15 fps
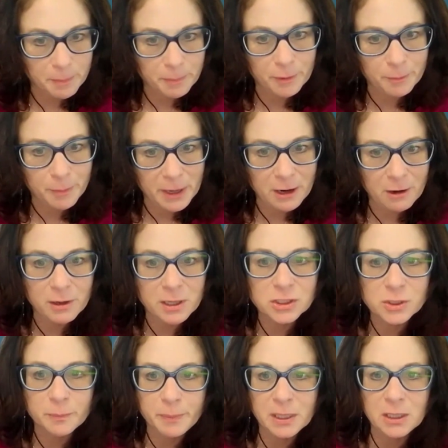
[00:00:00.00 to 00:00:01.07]
preparing
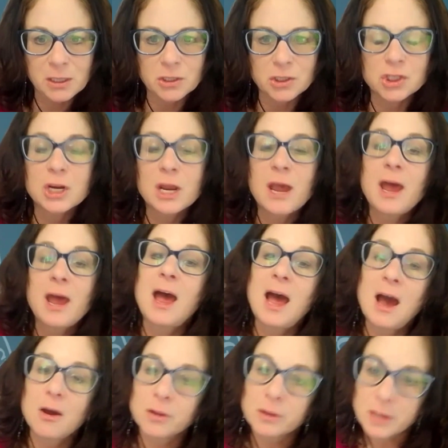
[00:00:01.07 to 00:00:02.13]
to pitch,
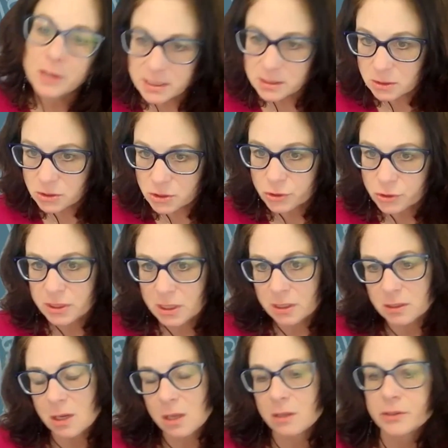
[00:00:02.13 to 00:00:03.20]
how to license your
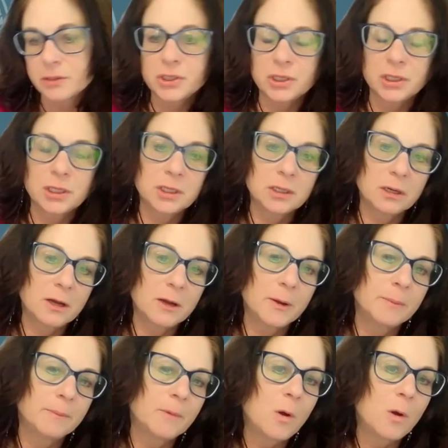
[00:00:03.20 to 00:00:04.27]
technology,
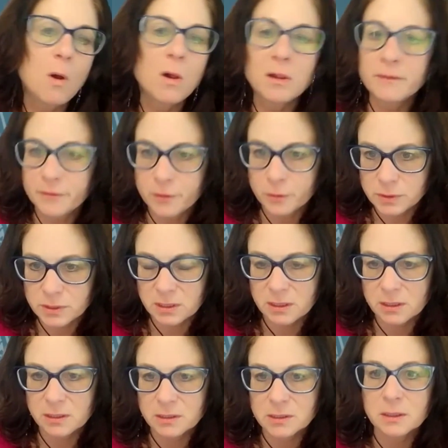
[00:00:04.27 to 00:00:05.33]
all of those
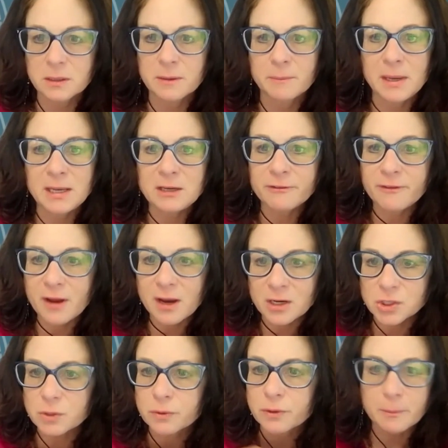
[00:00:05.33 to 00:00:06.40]
things,
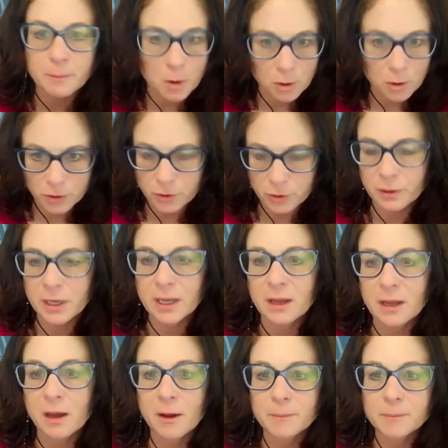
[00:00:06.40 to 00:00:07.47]
manufacturing,
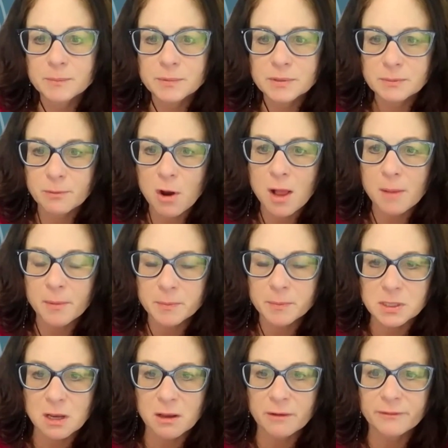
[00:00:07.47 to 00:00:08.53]
partnering, problem
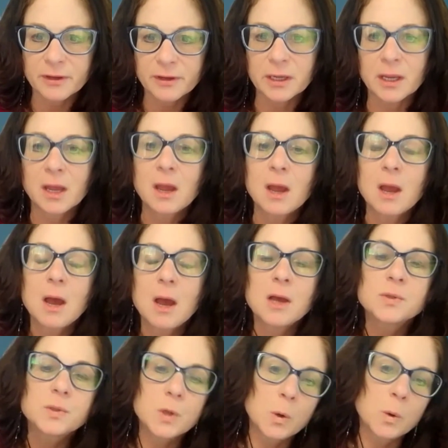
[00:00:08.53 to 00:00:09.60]
solving.
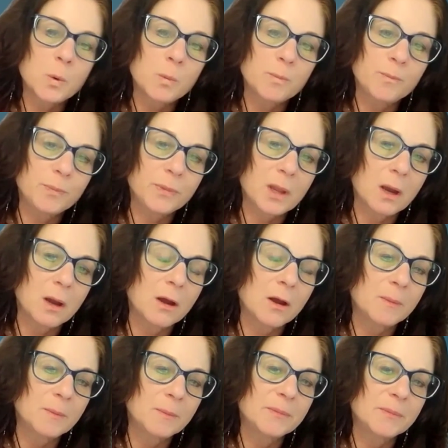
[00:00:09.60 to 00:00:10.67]
So
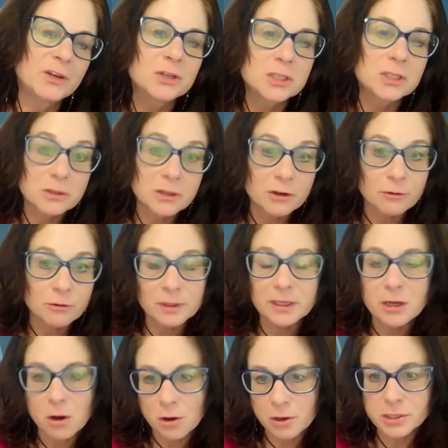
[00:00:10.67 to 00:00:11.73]
there
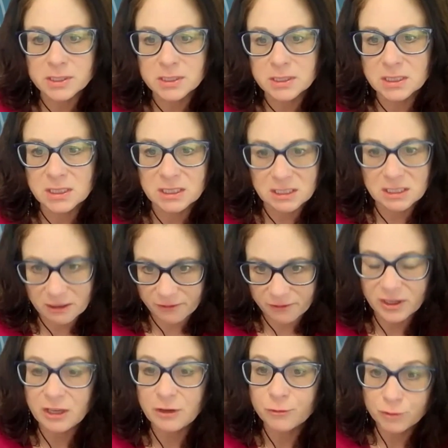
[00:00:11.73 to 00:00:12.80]
really are
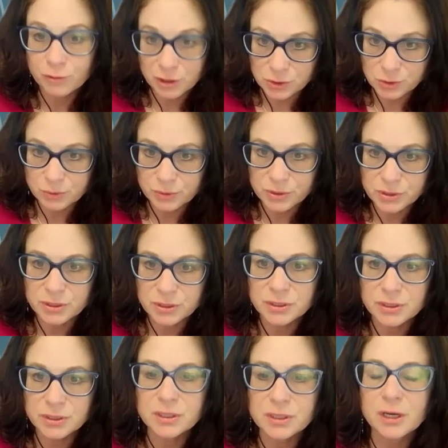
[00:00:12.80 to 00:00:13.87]
significant
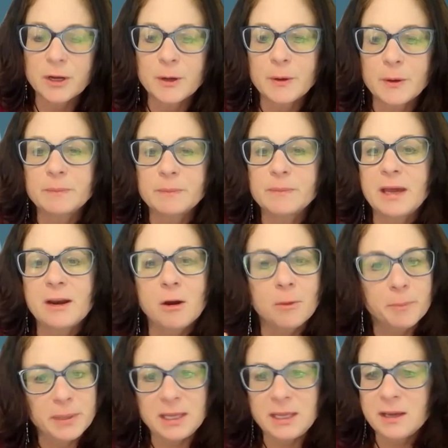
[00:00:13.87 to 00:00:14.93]
resources, and our
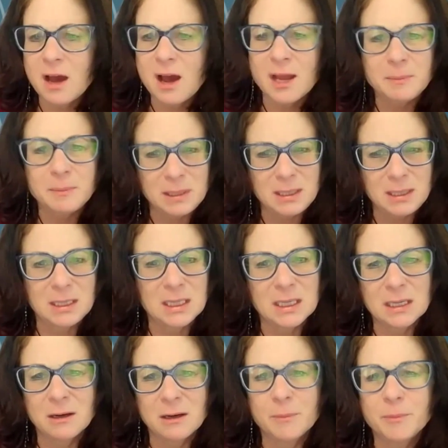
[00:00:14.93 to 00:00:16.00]
PI
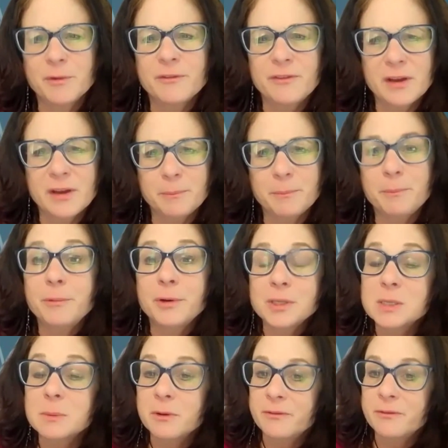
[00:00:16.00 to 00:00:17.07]
meeting,
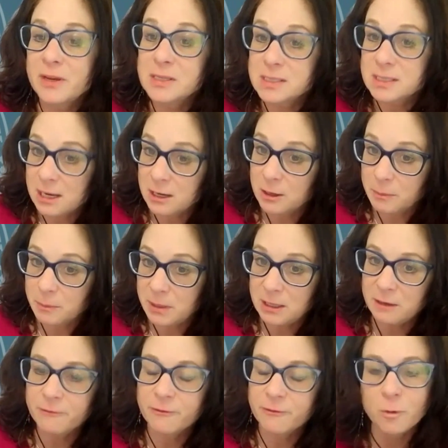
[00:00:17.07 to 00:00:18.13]
principal investigator
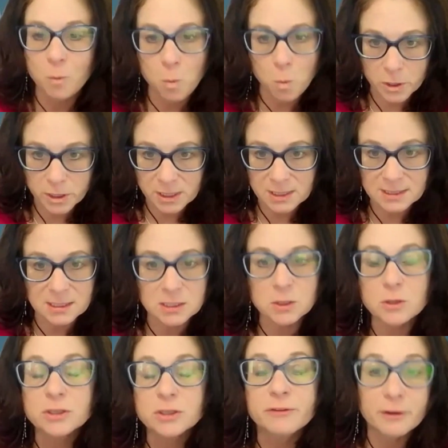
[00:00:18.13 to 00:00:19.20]
meeting for awardees, is
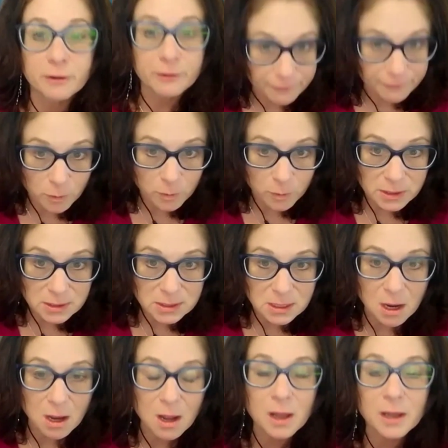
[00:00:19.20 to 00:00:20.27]
also very focused
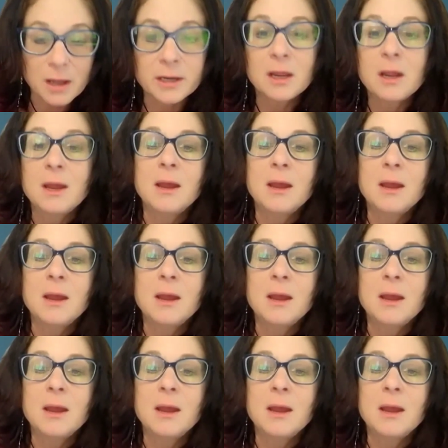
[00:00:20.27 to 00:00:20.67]
on